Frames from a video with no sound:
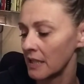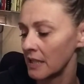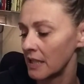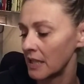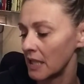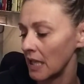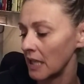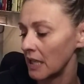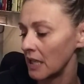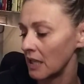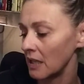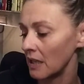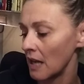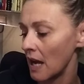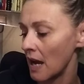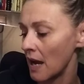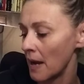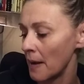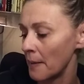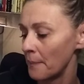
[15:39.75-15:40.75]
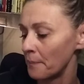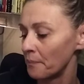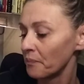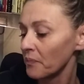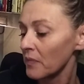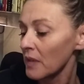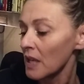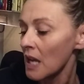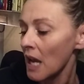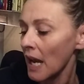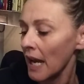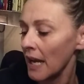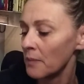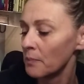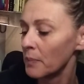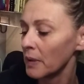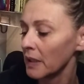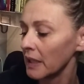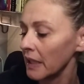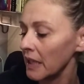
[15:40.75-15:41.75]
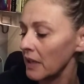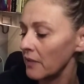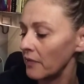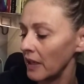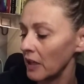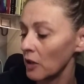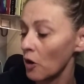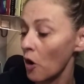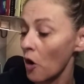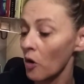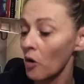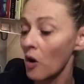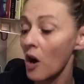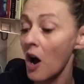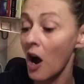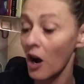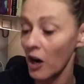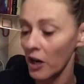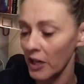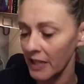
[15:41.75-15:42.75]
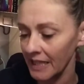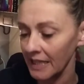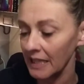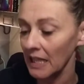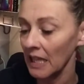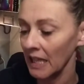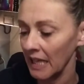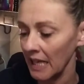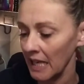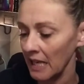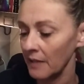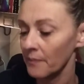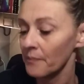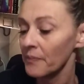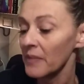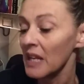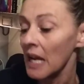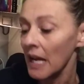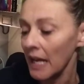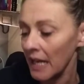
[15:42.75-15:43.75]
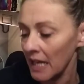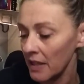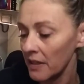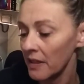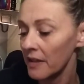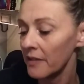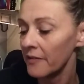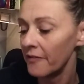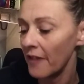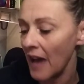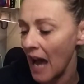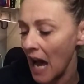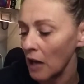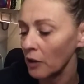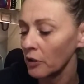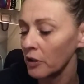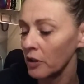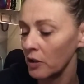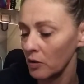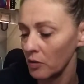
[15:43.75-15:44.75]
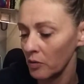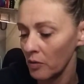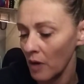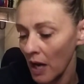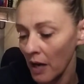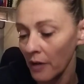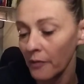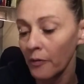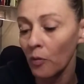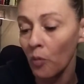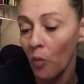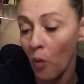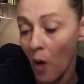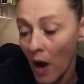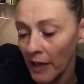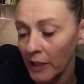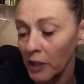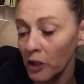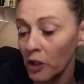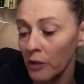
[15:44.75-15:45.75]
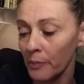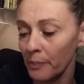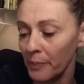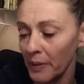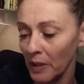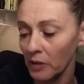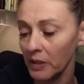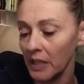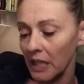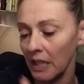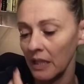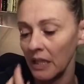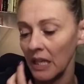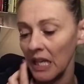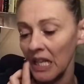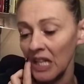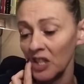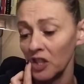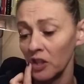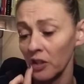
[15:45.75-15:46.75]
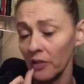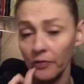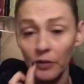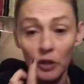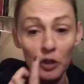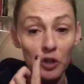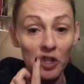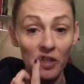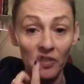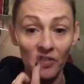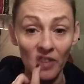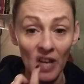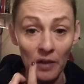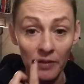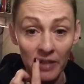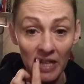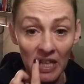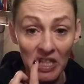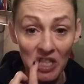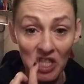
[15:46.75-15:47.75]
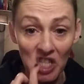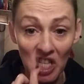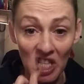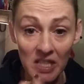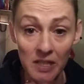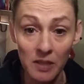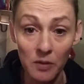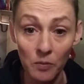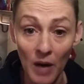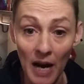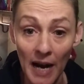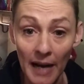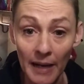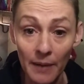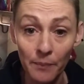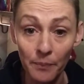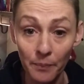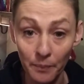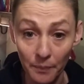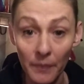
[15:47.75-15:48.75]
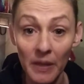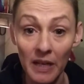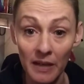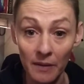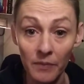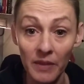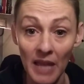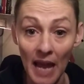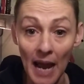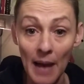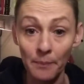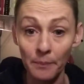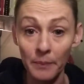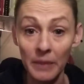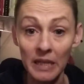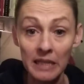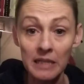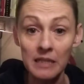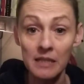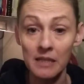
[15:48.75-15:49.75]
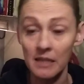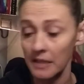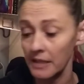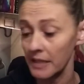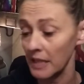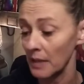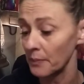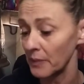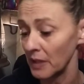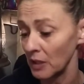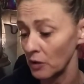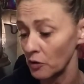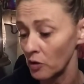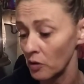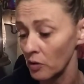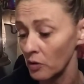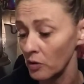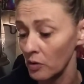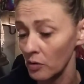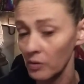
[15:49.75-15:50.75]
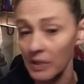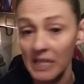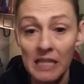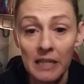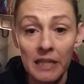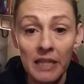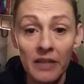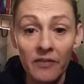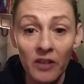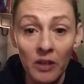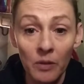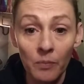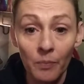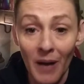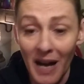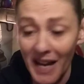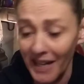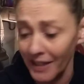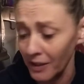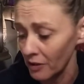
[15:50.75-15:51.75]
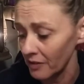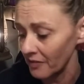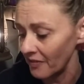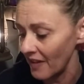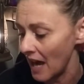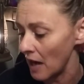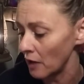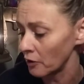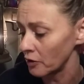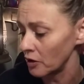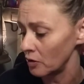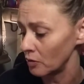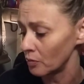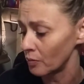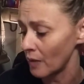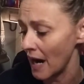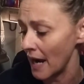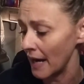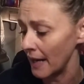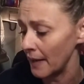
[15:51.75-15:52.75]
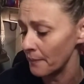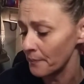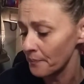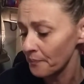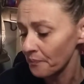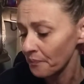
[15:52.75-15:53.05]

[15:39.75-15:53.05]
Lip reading: thinking and believing wholeheartedly in the value of what you're building in your future foundations, right? That means something to you. It's living by your value, right?